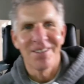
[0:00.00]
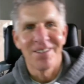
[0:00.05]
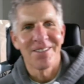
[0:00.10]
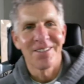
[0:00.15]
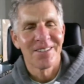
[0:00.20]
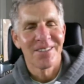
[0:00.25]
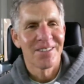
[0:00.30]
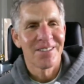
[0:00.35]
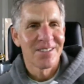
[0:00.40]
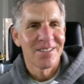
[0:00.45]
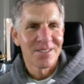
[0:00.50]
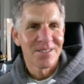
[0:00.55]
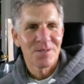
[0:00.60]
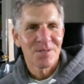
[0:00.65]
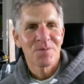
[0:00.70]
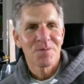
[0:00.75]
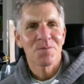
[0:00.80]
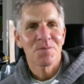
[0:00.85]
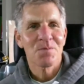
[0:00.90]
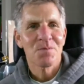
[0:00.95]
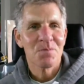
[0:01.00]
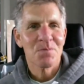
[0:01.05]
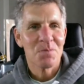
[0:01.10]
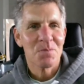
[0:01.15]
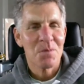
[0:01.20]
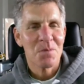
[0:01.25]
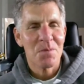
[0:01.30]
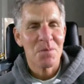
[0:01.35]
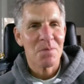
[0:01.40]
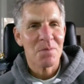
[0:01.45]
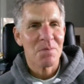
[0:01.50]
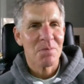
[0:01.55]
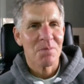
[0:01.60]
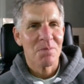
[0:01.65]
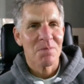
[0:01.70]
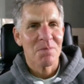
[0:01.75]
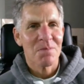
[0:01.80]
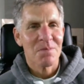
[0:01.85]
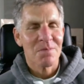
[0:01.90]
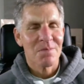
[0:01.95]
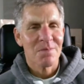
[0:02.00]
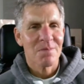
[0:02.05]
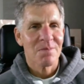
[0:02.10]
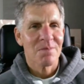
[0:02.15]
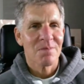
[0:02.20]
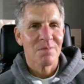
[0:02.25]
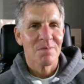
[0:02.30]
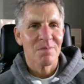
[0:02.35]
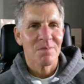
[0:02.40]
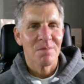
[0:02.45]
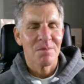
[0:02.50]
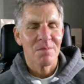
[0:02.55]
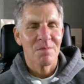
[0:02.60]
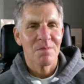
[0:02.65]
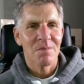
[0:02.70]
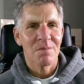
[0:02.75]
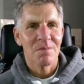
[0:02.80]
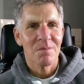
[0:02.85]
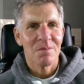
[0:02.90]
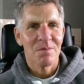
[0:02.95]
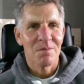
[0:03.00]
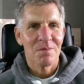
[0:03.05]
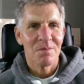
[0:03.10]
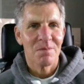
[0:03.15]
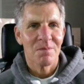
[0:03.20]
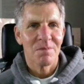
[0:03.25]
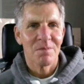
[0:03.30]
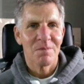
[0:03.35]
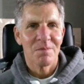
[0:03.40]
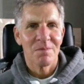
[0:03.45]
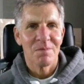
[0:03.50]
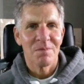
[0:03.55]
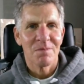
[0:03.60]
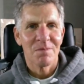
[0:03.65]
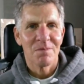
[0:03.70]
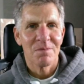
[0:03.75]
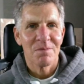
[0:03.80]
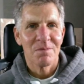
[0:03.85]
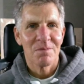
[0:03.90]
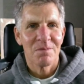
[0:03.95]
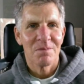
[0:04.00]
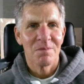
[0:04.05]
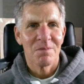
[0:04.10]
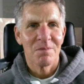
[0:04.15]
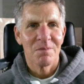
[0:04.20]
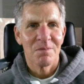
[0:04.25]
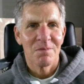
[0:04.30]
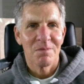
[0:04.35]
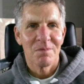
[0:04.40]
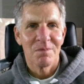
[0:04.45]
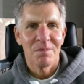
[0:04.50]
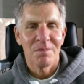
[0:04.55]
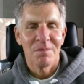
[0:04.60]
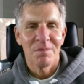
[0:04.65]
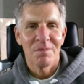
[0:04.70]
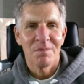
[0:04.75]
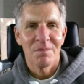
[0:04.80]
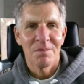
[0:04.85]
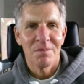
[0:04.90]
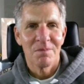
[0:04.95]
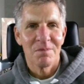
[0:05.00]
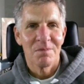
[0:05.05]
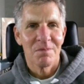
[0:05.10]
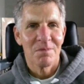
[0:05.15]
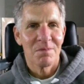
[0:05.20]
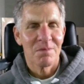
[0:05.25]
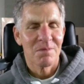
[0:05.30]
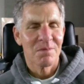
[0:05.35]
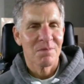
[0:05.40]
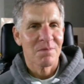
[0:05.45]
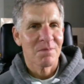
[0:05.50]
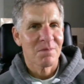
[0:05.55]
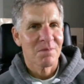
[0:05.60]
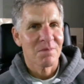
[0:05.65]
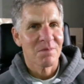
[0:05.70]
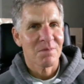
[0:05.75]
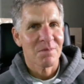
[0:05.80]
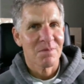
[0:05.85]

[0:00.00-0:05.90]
No words are spoken by the person on screen.